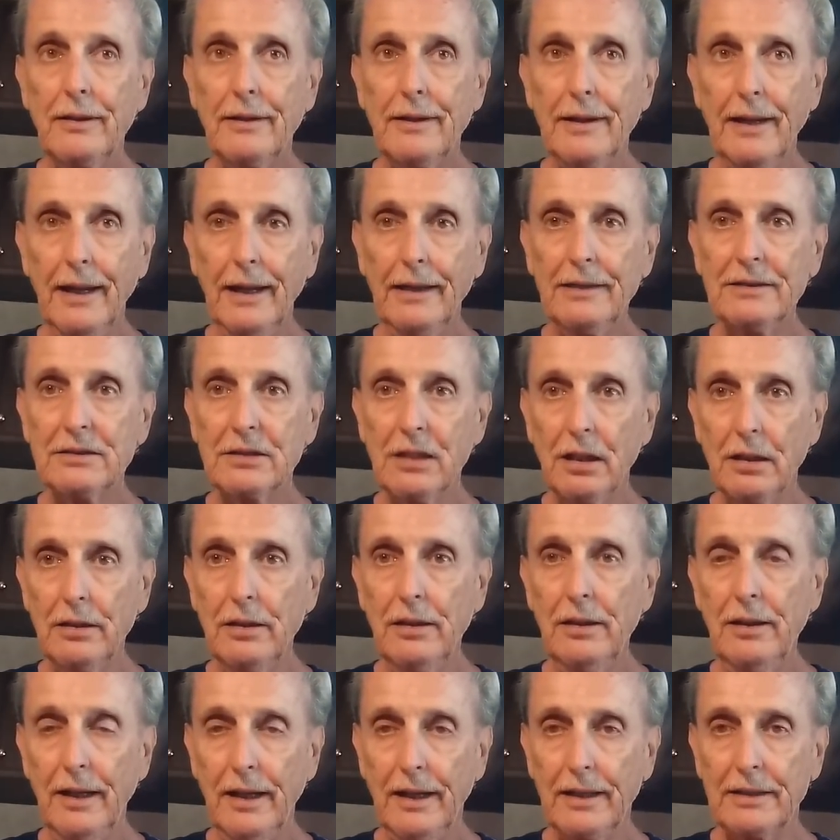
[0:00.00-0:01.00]

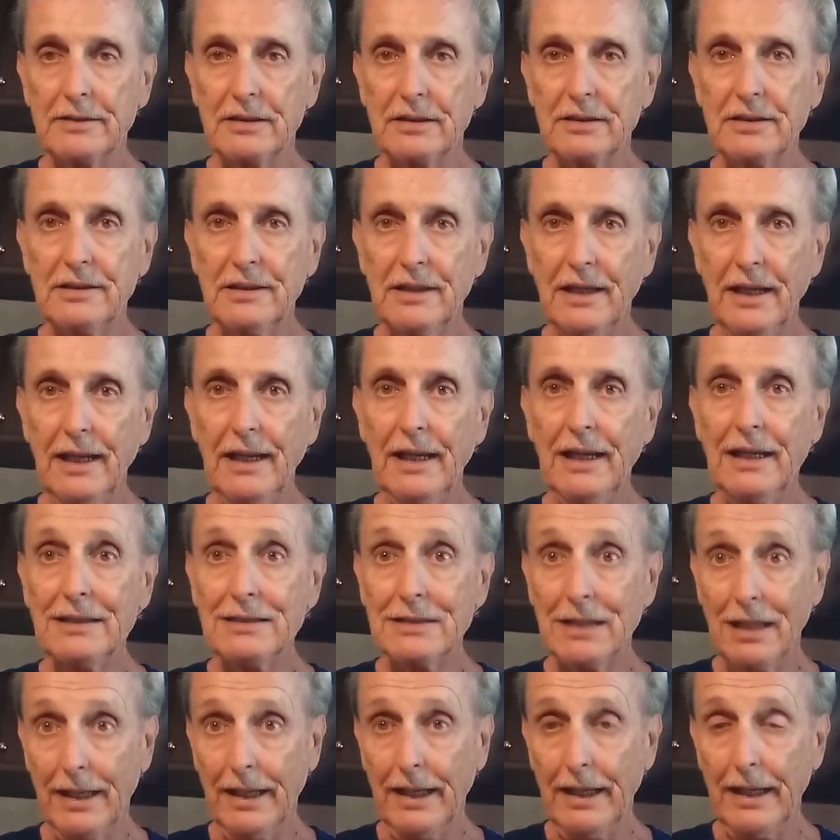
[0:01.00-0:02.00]
Kingsland, Texas,
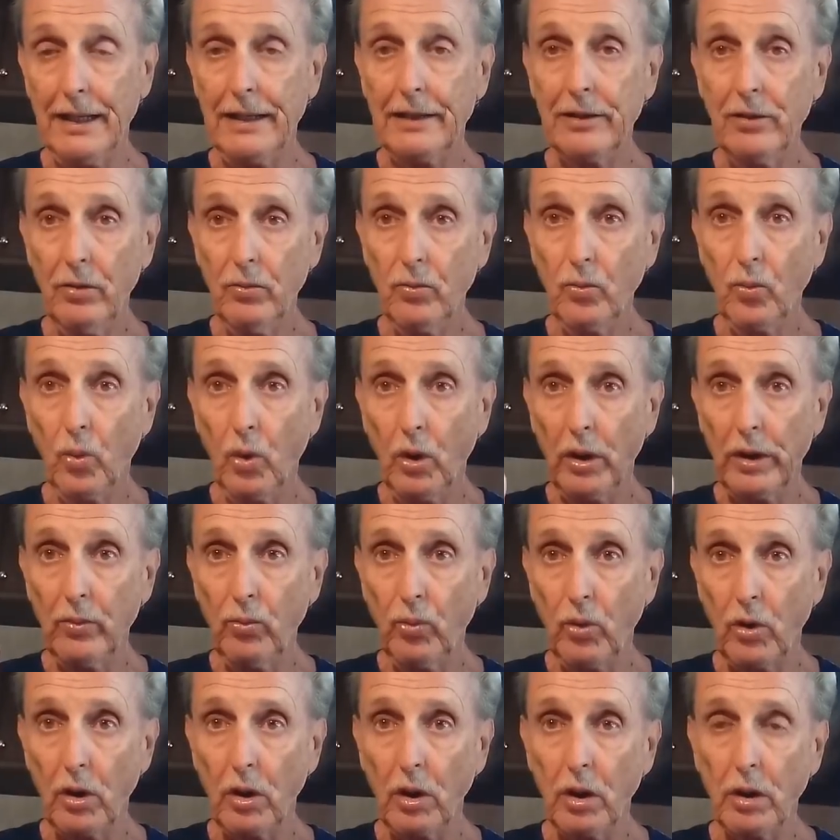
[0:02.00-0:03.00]
Kingsland,
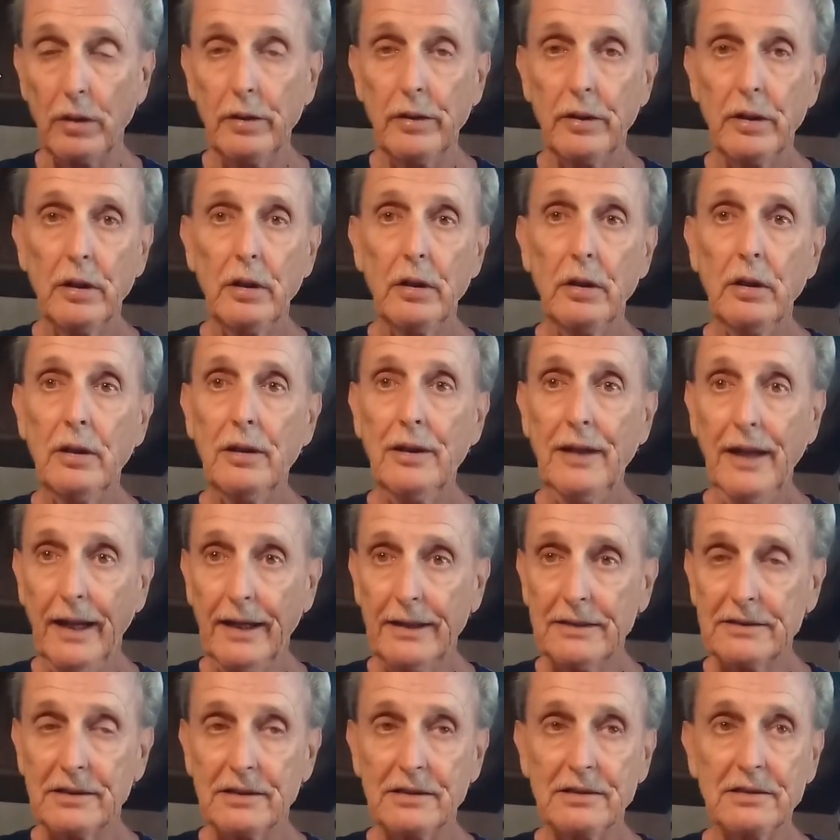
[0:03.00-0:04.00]
one word,
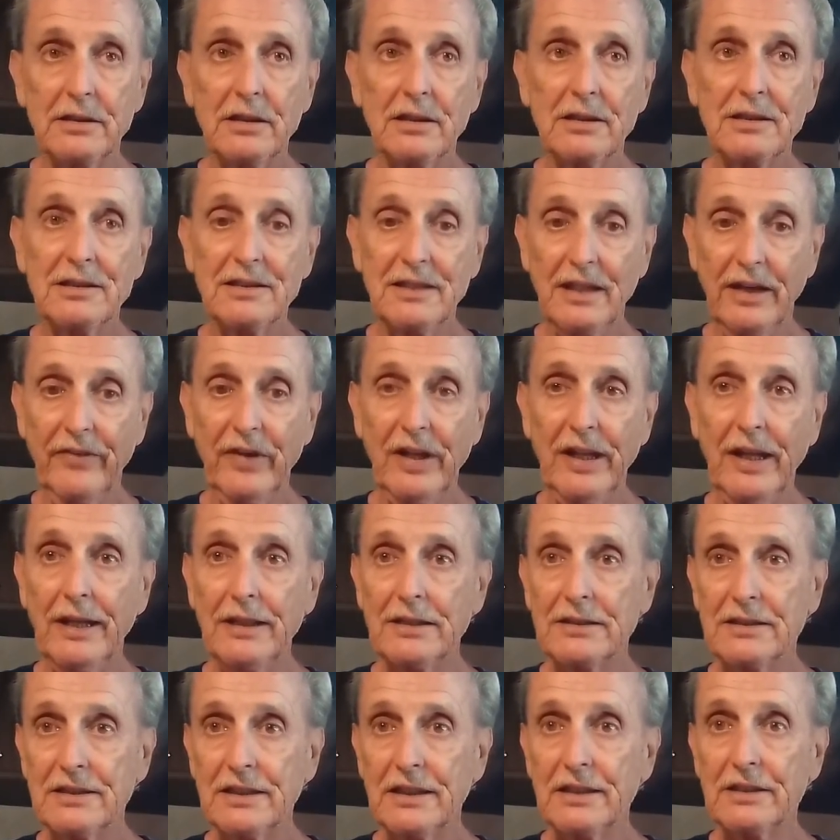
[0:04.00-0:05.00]
Texas
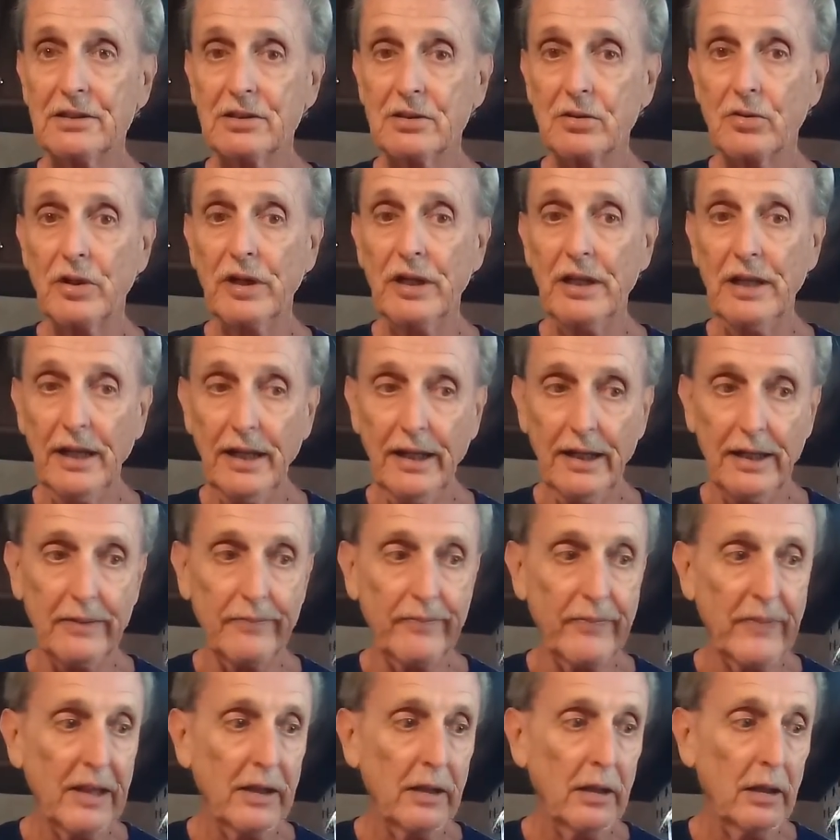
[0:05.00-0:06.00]

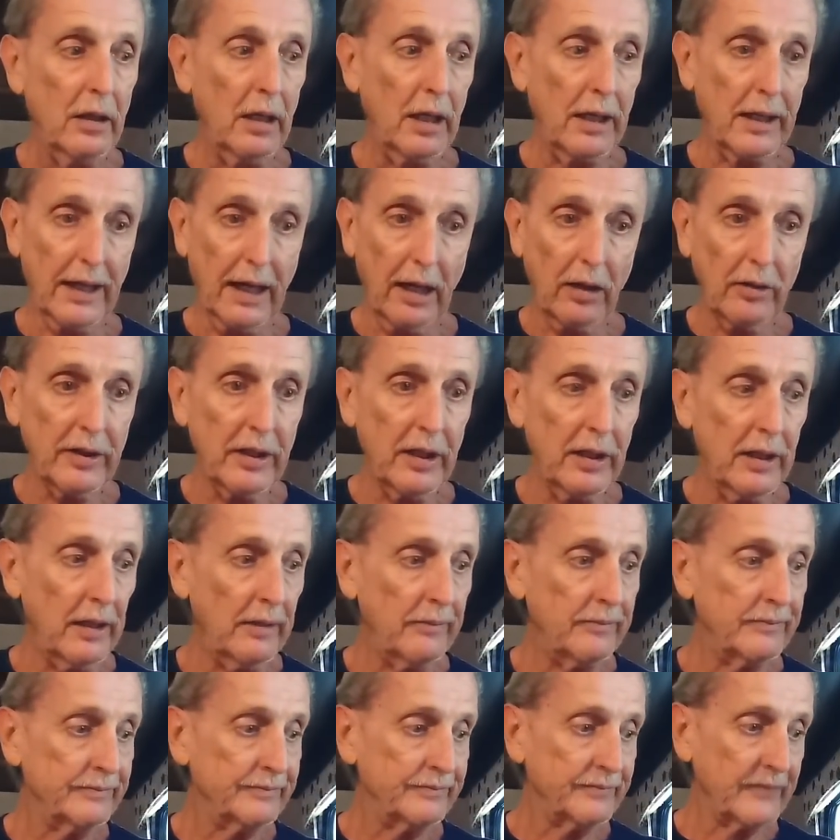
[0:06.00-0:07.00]
78639. And I'll get
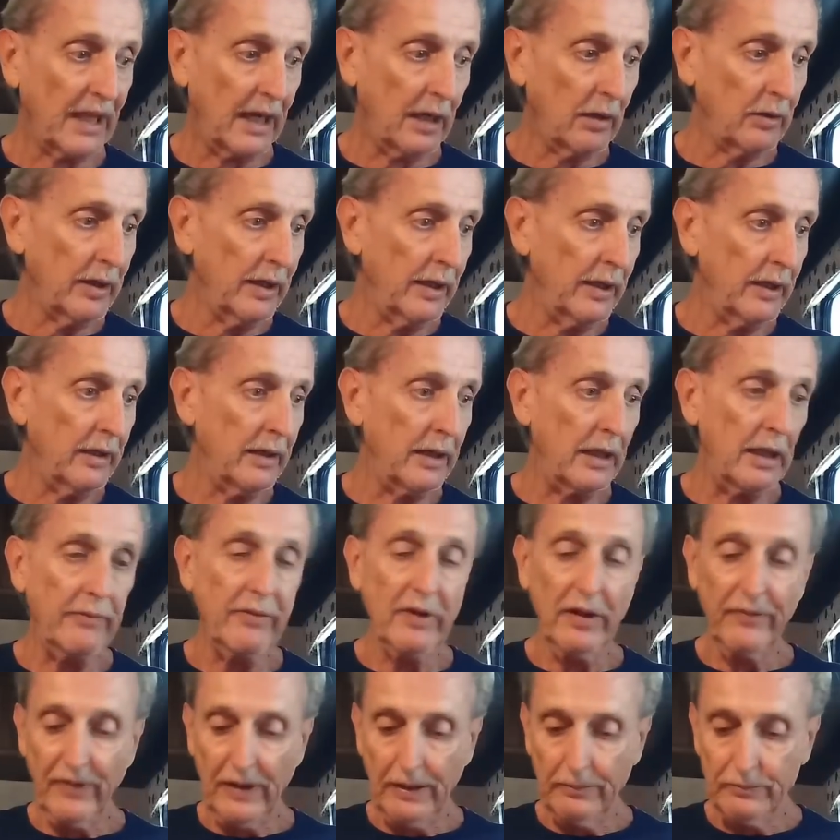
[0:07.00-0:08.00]
it. I'll get it
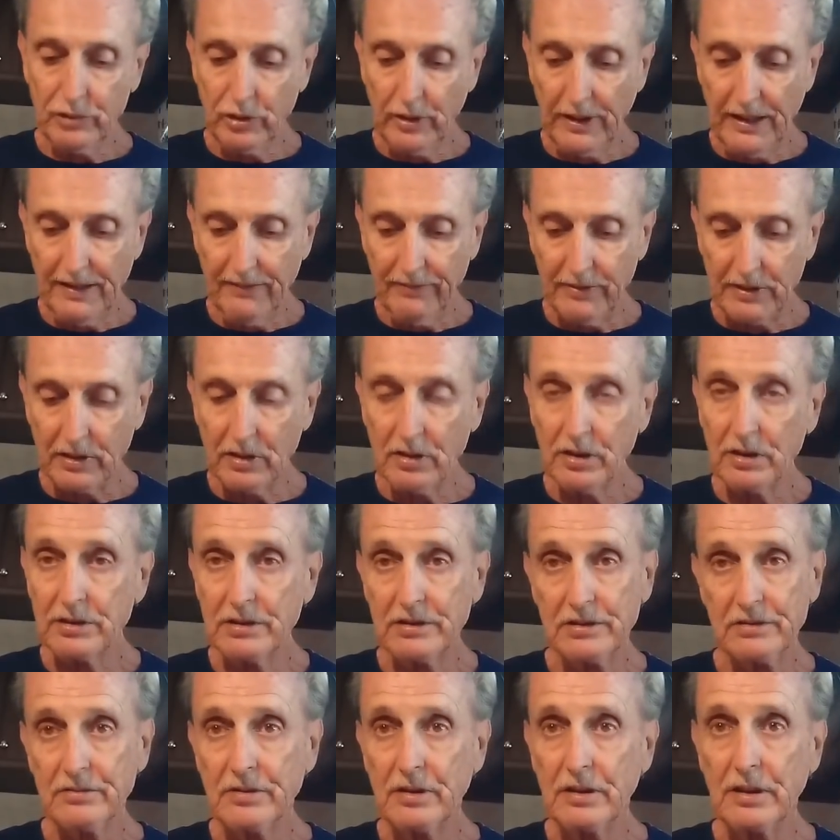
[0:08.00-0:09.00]
even if I'm traveling
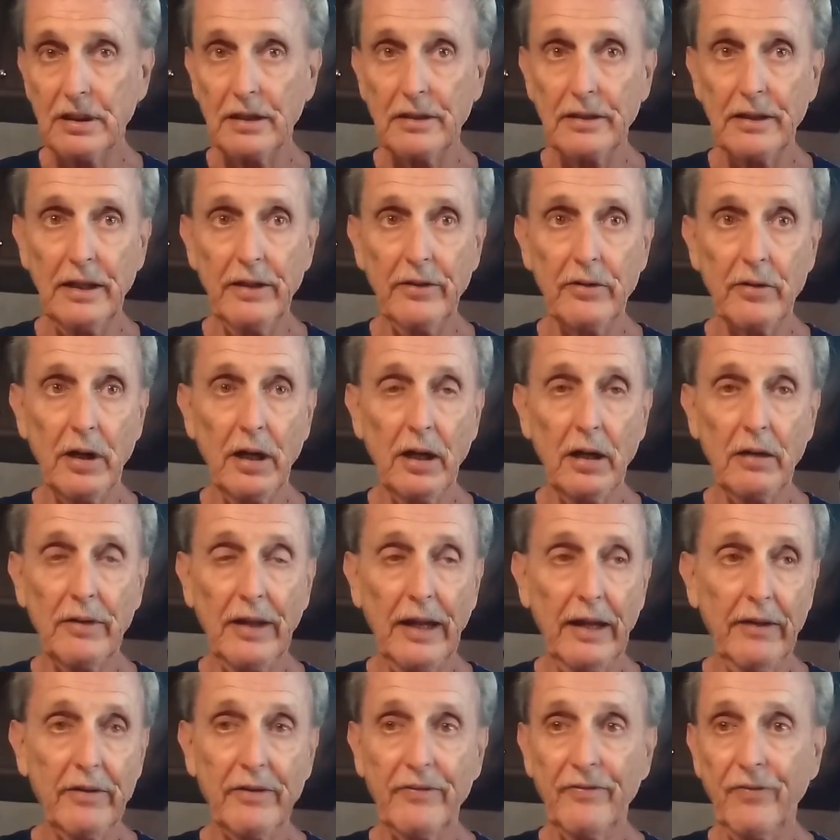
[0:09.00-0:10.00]
because uh, either I'll
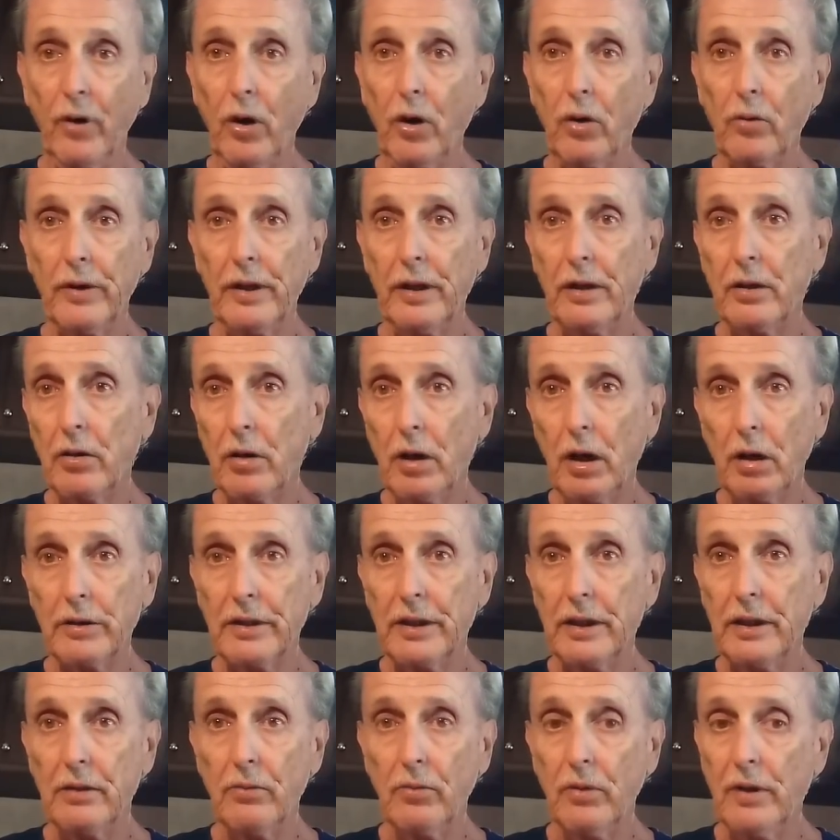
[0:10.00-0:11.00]
have it forwarded or I'll
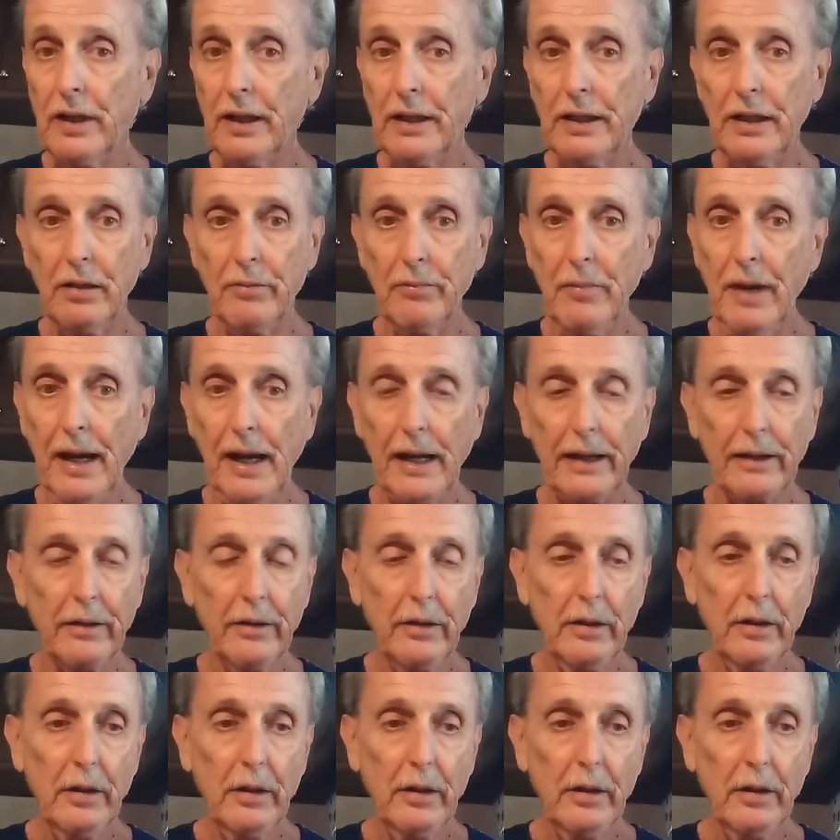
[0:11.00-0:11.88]
get it when I get back.